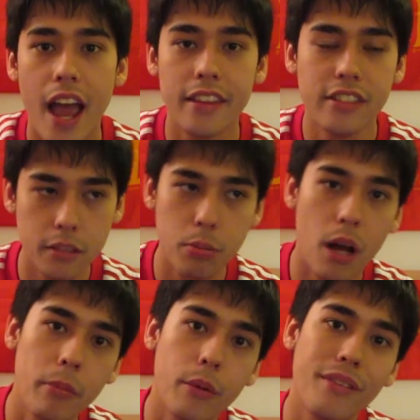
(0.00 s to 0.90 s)
And this is the
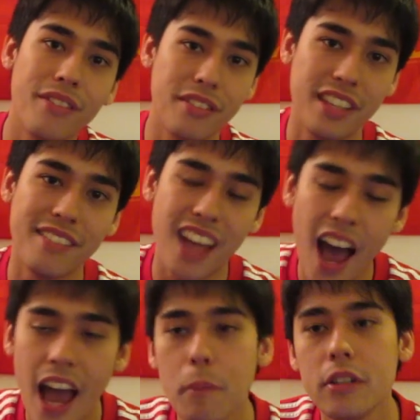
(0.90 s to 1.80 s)
problem that we've seen
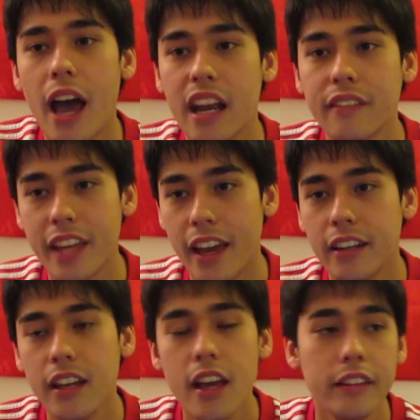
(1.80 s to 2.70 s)
time and time
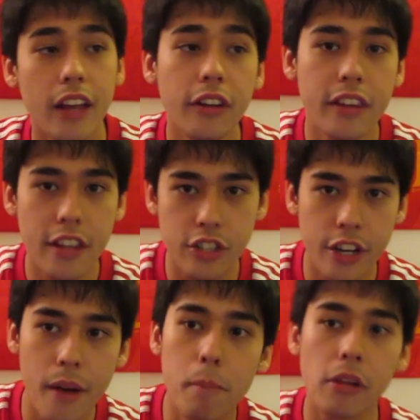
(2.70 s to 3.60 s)
again, not only this
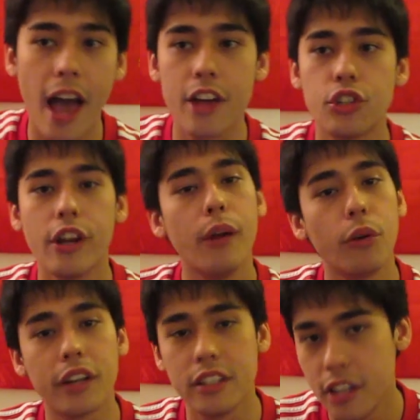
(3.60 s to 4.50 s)
year, but last year, and
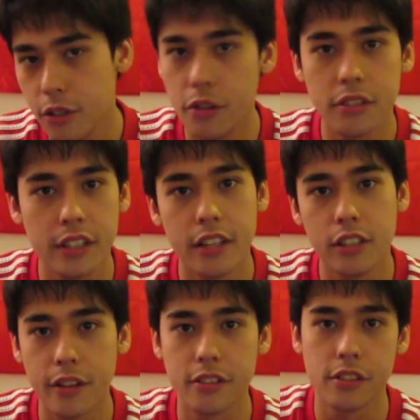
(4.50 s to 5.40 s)
we'll continue to see
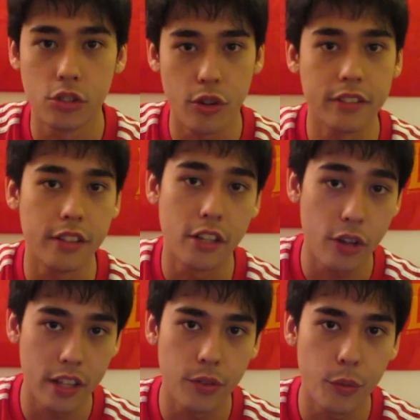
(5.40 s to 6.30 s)
until this is addressed in the
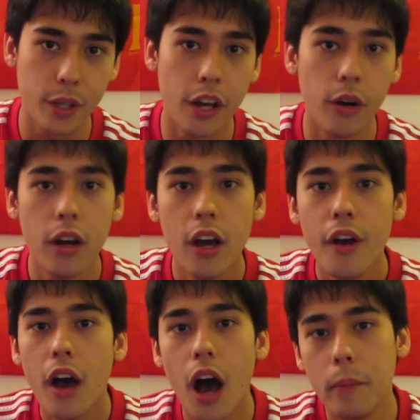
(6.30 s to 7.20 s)
transfer window.
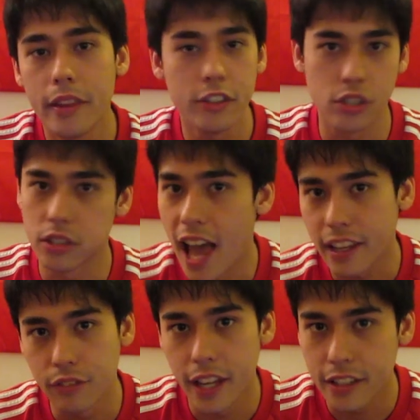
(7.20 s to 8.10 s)
And that's just
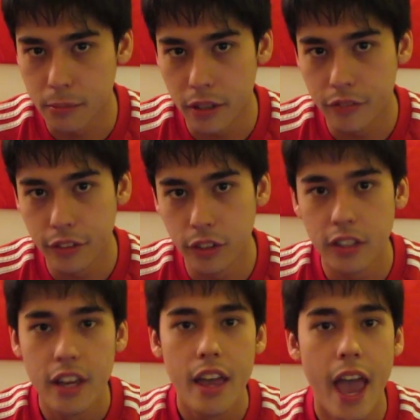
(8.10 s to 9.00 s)
lack of legs in
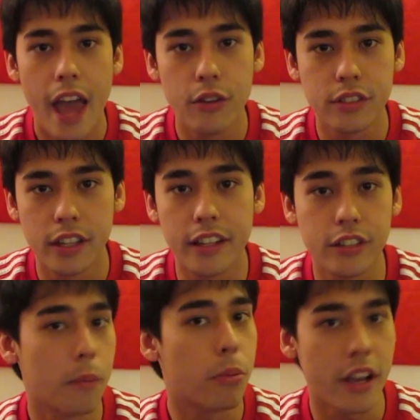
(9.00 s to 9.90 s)
midfield. Henderson,
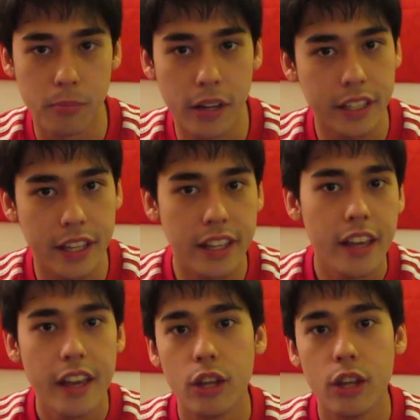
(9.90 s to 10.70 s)
he's our press monkey.